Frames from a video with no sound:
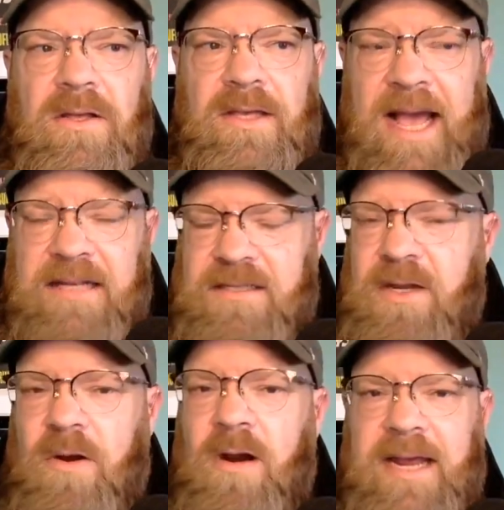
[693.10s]
yes,
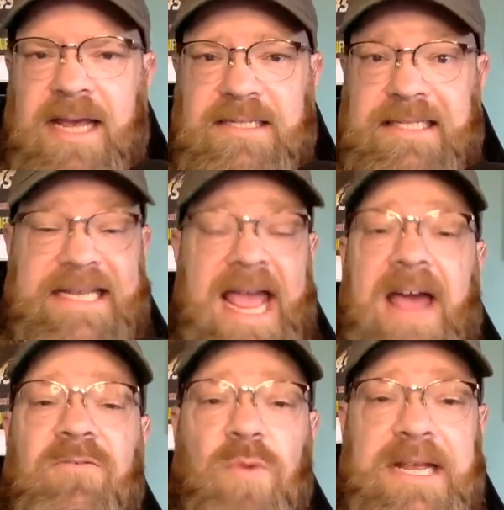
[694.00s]
there are cases
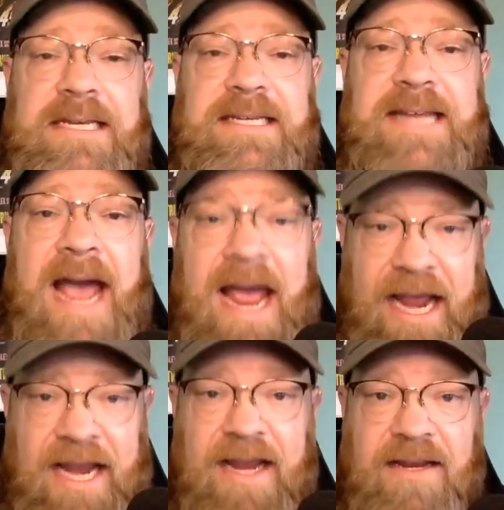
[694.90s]
every
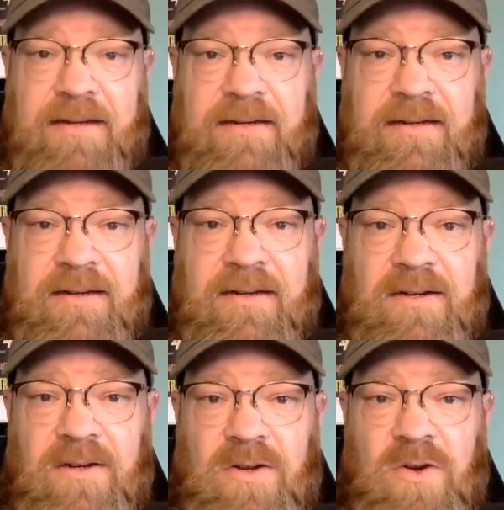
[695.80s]
day
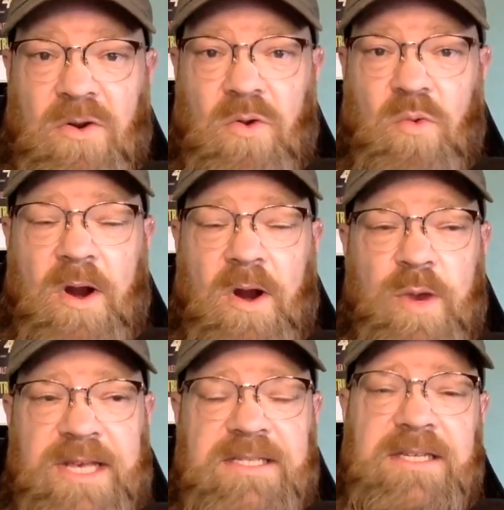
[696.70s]
where
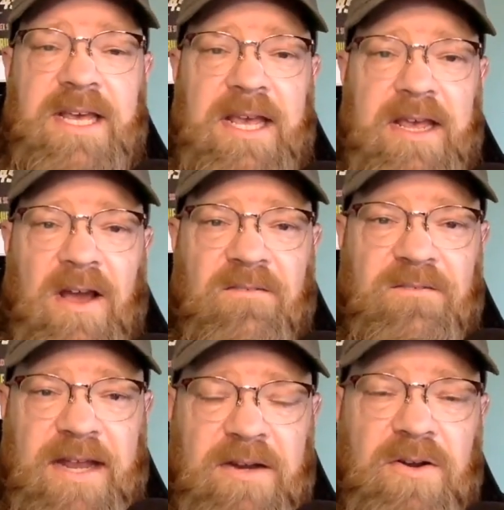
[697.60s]
we see
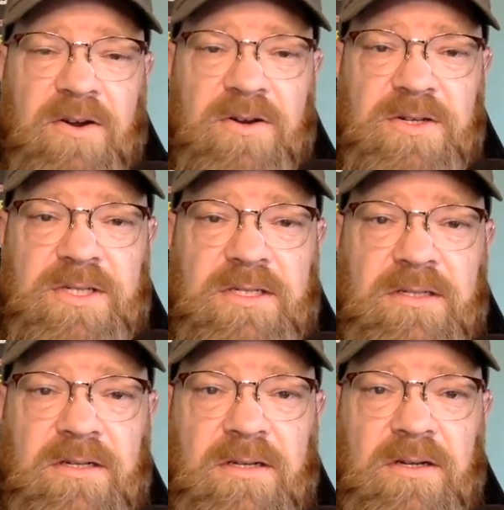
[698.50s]

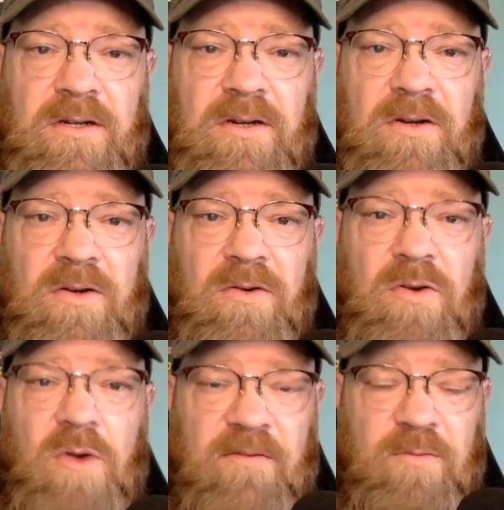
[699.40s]
offenders
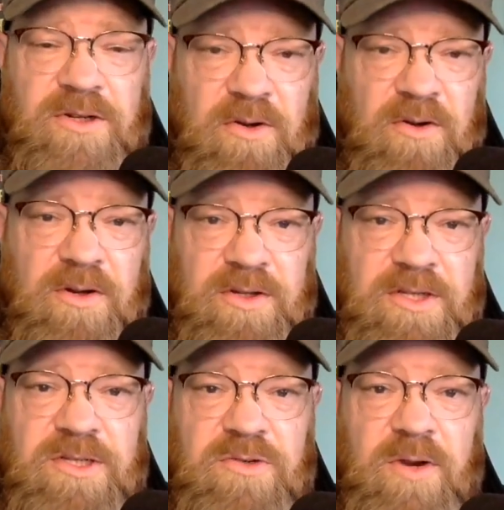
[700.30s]
who have returned to
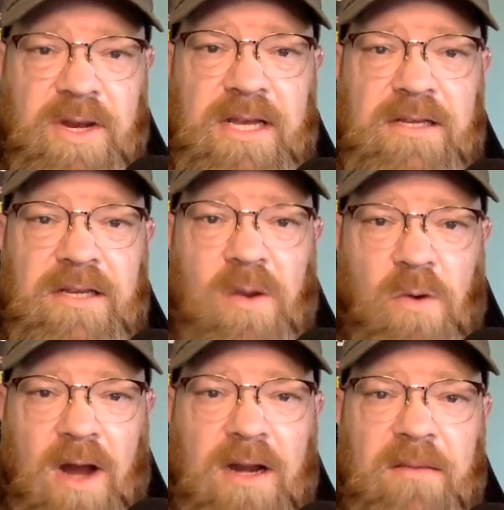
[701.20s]
the street
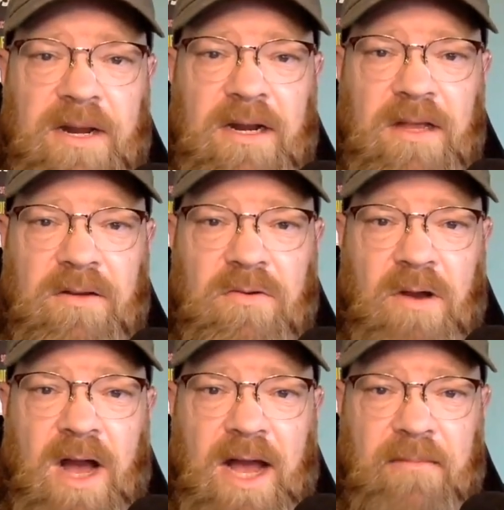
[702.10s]
go on to commit another
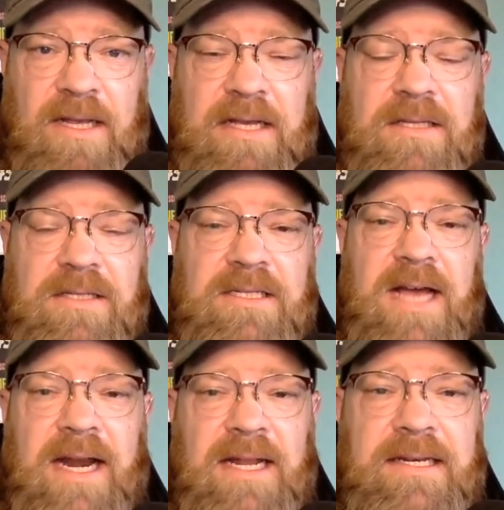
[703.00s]
crime. This is
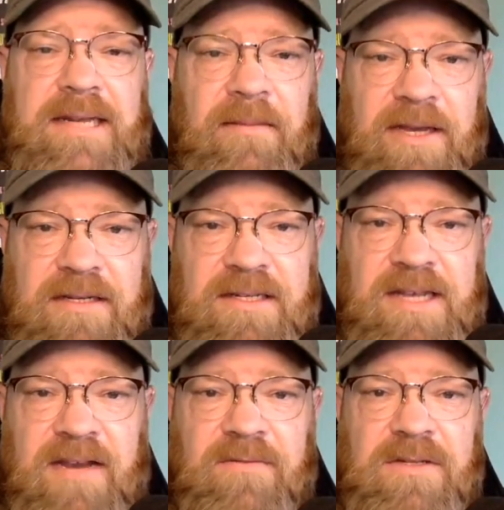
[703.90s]
not endemic to
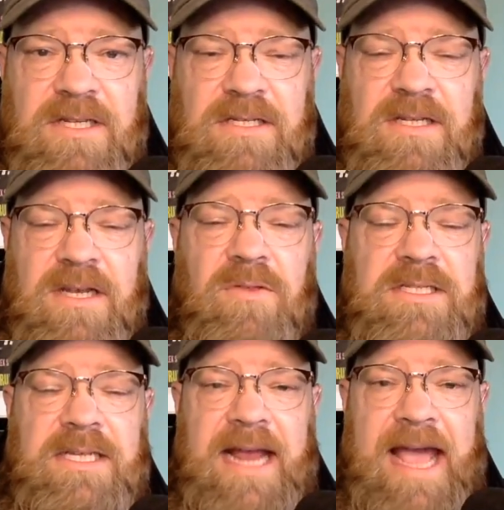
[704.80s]
San Francisco.
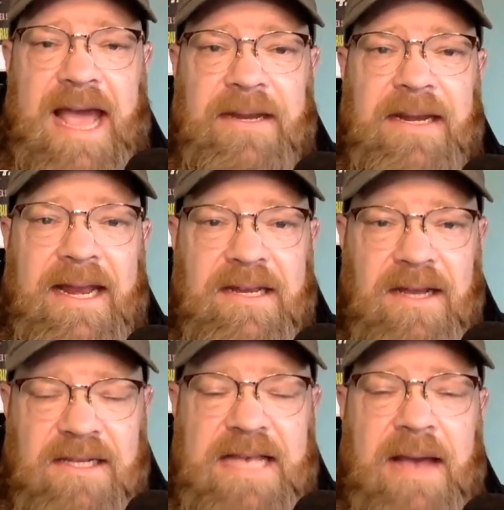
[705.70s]
This can happen and
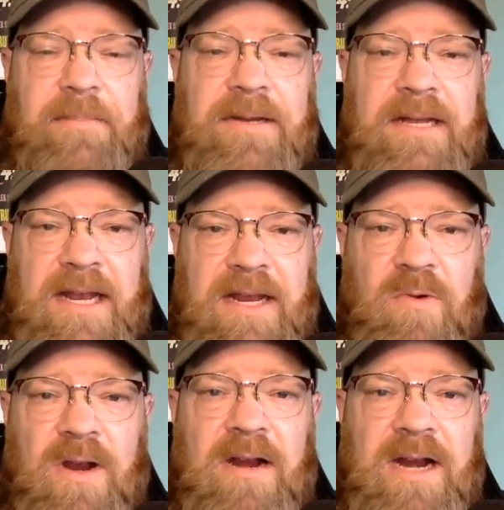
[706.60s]
does happen
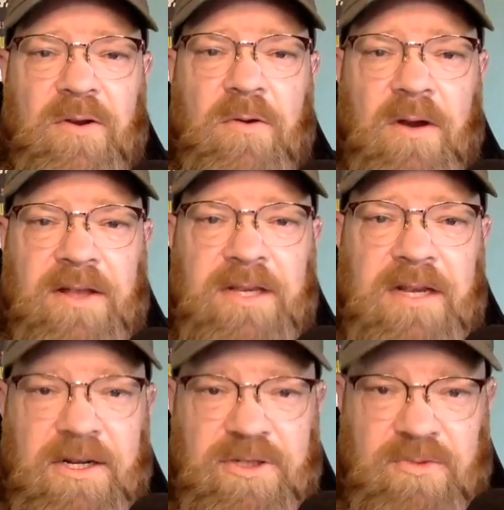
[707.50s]
anywhere and everywhere around the
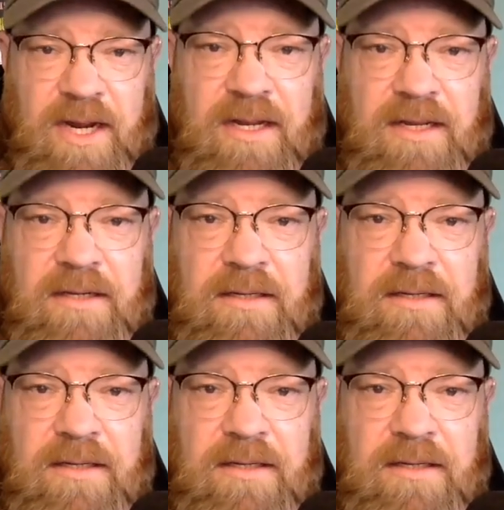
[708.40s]
country.